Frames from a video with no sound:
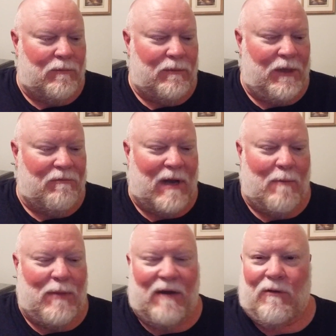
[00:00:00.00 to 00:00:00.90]
You've
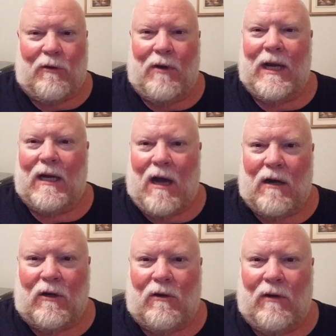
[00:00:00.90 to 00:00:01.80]
got Beaver Creek and
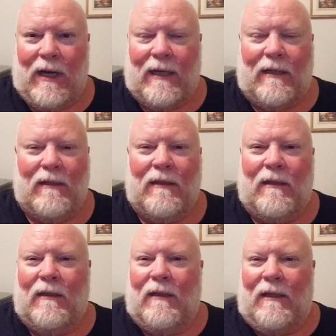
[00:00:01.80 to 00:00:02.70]
Otter Creek,
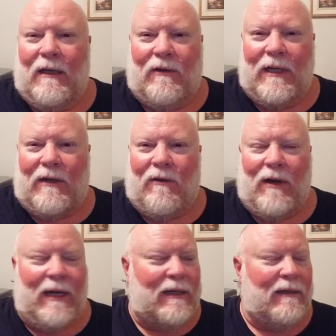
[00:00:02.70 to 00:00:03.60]
Lily
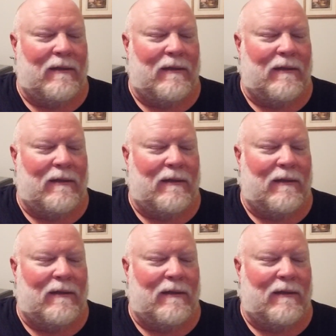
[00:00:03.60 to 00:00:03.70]
Creek,